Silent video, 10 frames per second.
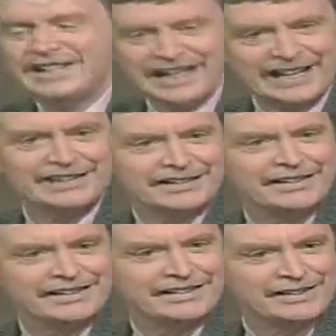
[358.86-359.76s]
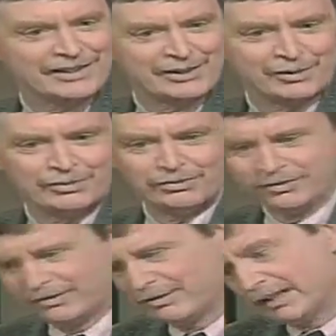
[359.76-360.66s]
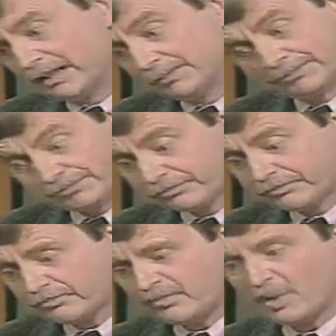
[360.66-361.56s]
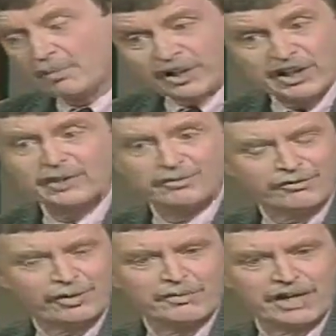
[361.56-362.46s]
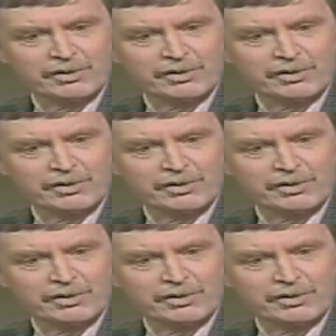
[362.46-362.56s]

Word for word: yet to bring in from the